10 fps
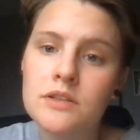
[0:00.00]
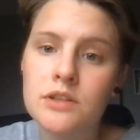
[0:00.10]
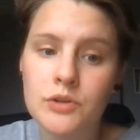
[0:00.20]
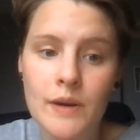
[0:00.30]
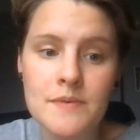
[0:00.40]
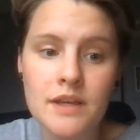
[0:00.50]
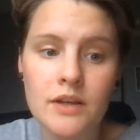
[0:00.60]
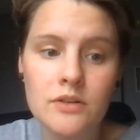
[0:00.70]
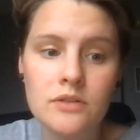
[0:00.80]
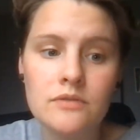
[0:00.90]
the Krebs
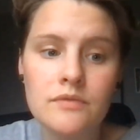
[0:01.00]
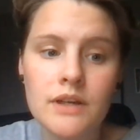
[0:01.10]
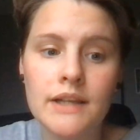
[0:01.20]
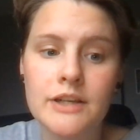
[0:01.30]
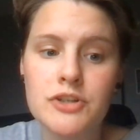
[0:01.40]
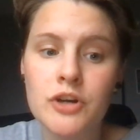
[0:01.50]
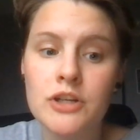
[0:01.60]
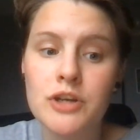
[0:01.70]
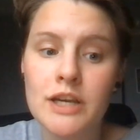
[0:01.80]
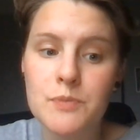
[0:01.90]
cycle,
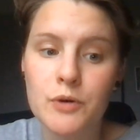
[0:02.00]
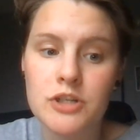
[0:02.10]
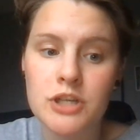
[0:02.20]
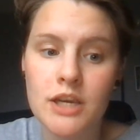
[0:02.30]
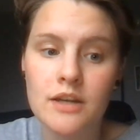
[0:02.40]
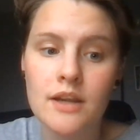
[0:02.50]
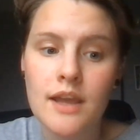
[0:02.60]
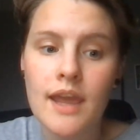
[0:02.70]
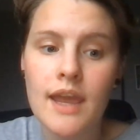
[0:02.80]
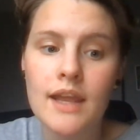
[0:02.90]
electron transport chain,
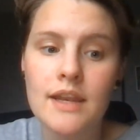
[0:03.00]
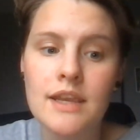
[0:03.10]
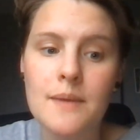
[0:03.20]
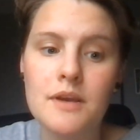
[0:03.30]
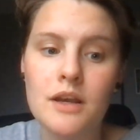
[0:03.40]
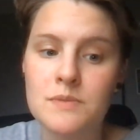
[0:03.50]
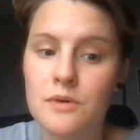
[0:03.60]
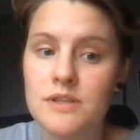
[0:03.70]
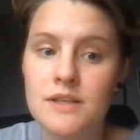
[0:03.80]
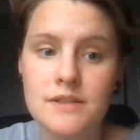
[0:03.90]
and
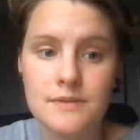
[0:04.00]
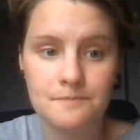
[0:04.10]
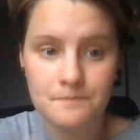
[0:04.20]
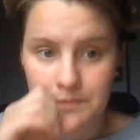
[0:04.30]
chemiosmosis.